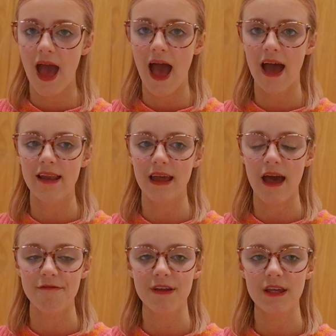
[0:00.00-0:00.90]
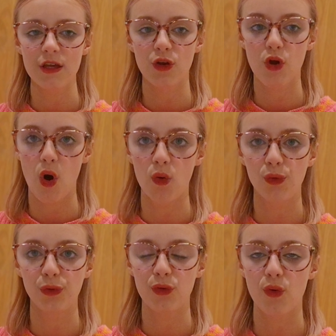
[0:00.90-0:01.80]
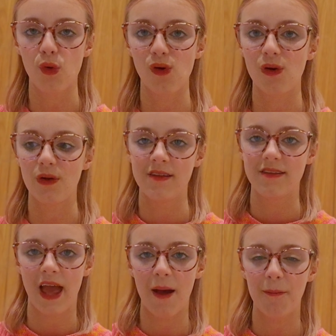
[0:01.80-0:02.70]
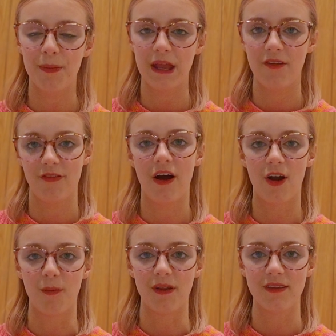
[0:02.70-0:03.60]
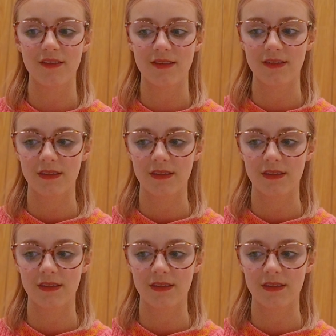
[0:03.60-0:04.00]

And having cold or damp environments.